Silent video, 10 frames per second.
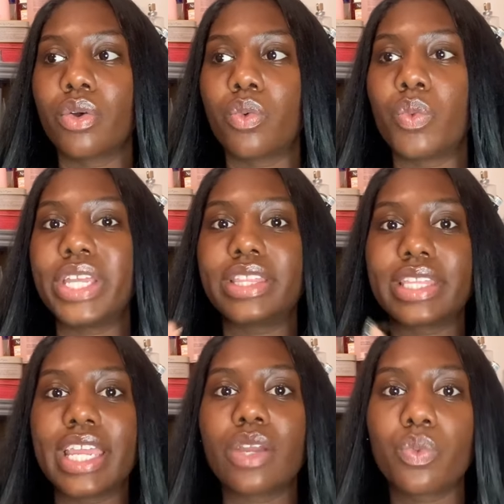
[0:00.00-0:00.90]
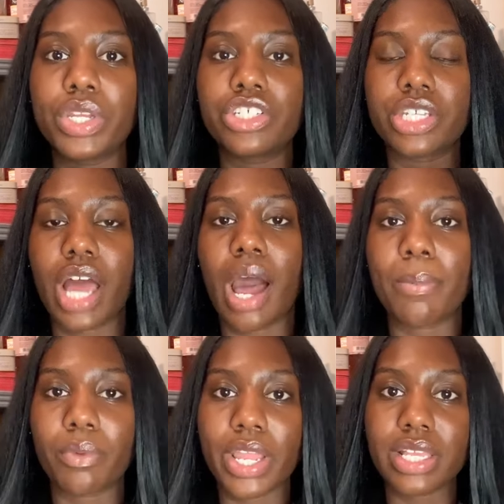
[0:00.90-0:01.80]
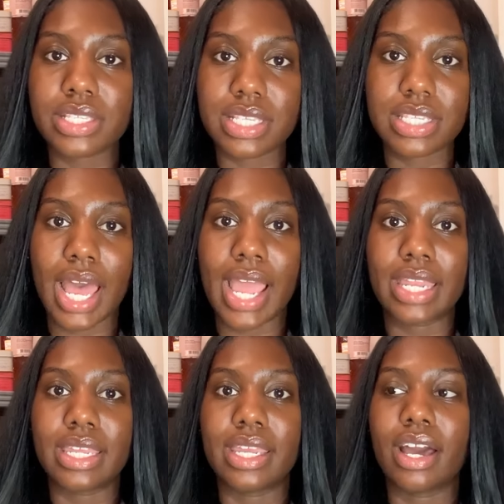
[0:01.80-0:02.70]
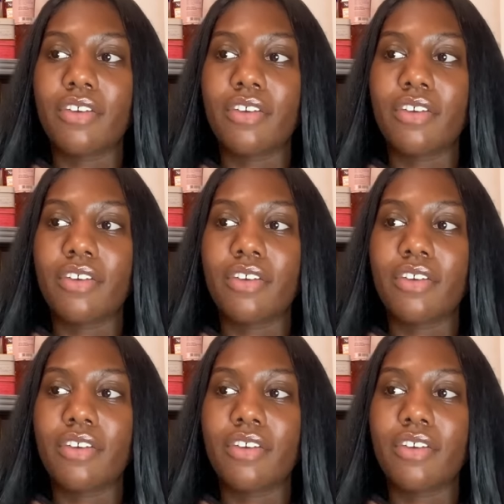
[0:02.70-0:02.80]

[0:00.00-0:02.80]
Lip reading: we think we should operate in society,